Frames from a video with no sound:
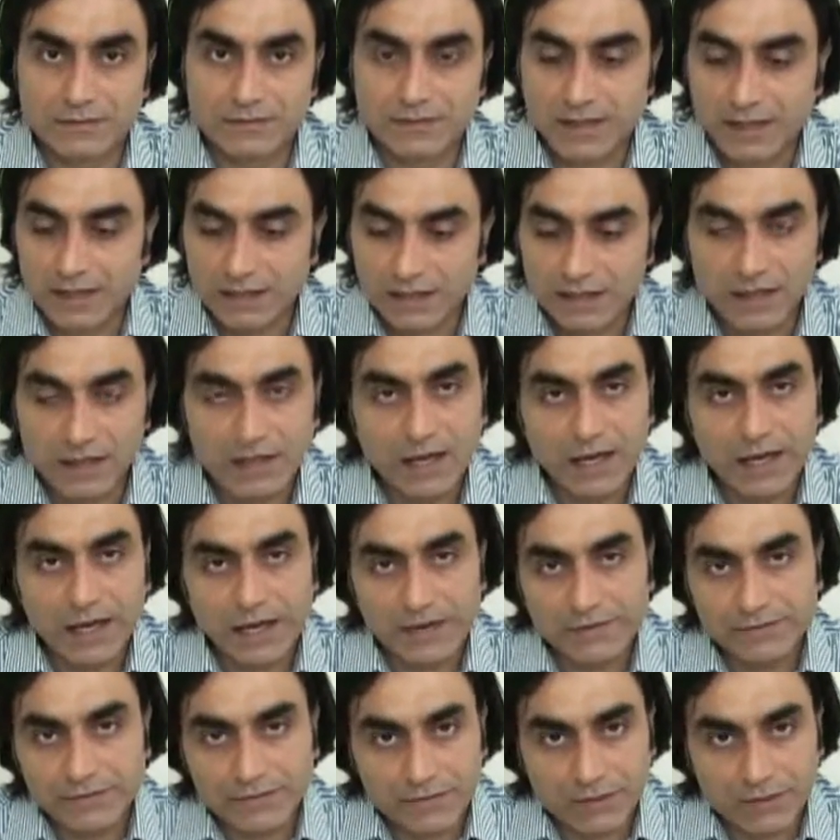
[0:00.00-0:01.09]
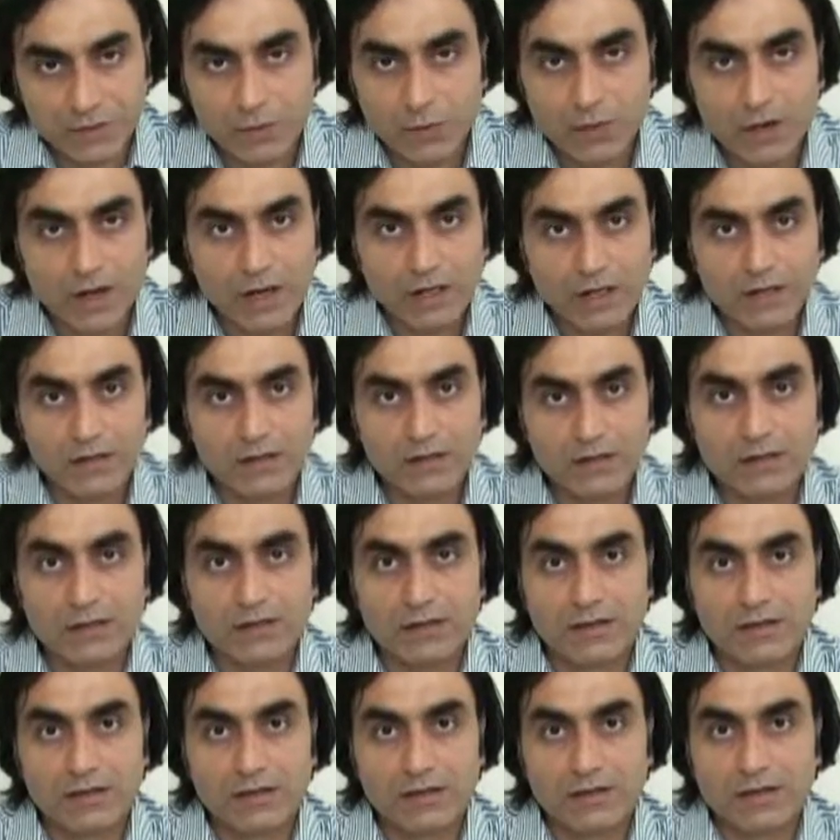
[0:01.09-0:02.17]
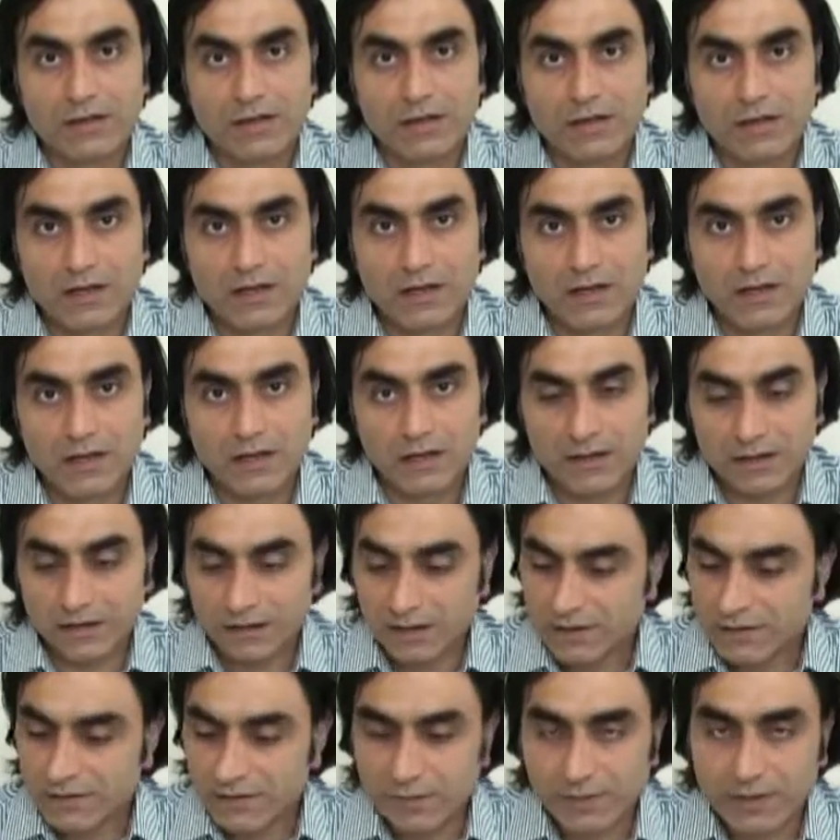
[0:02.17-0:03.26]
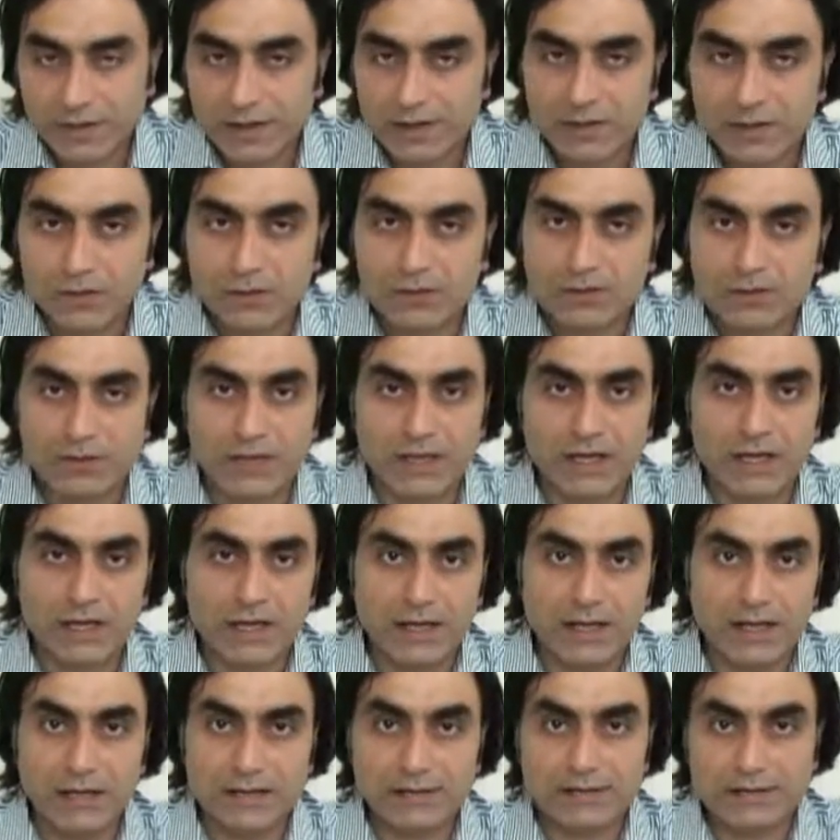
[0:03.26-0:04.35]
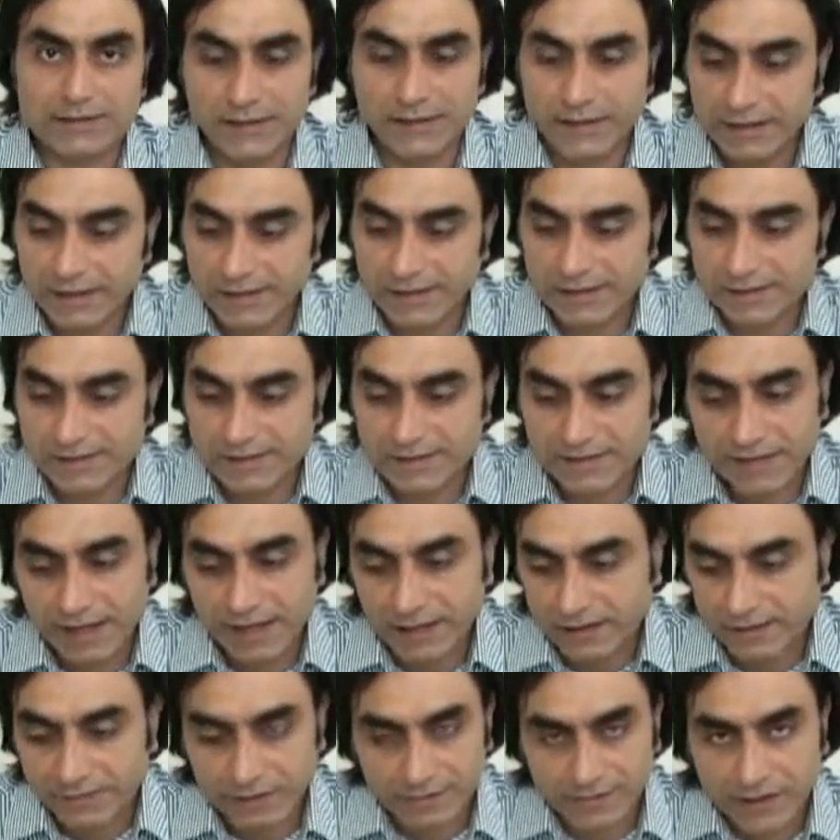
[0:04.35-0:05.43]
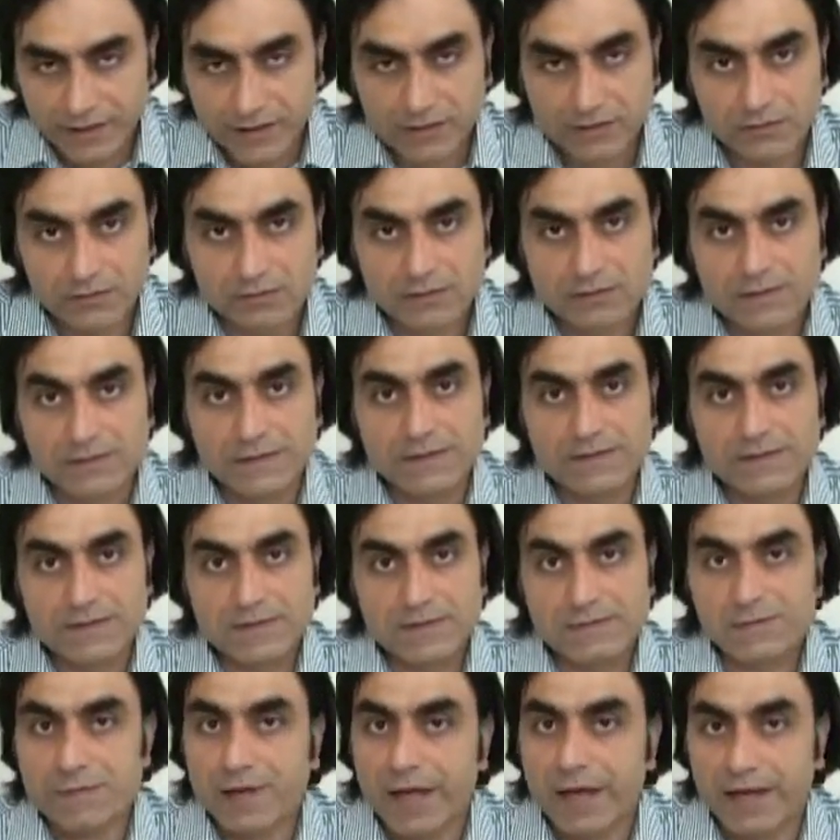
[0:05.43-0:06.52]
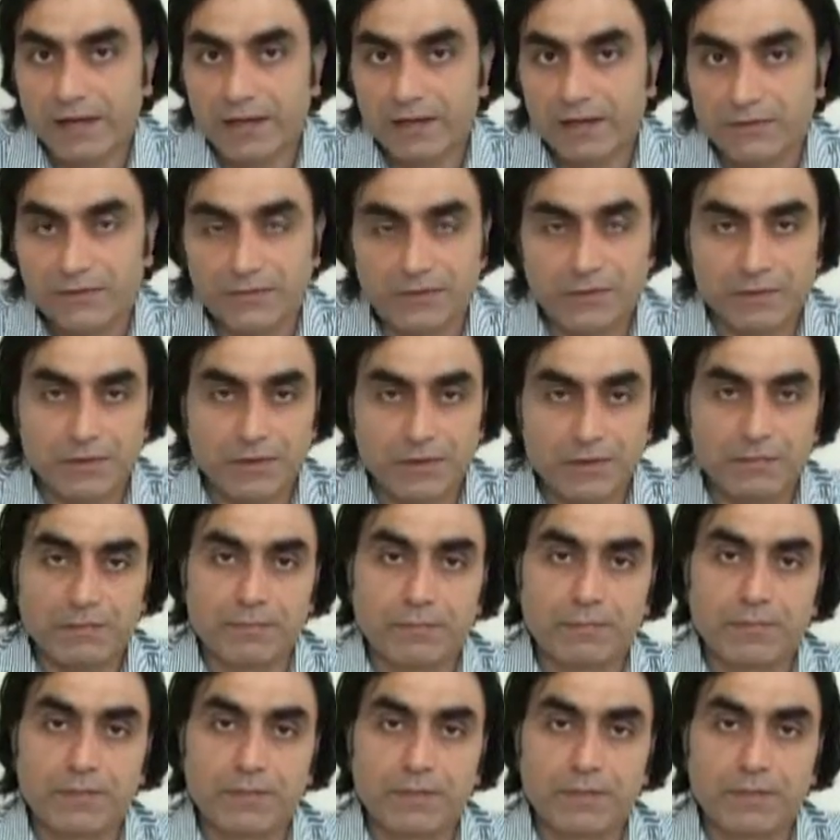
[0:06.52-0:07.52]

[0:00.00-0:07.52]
then after a while Allah subhanahu wa ta'ala takes that faculties back from him.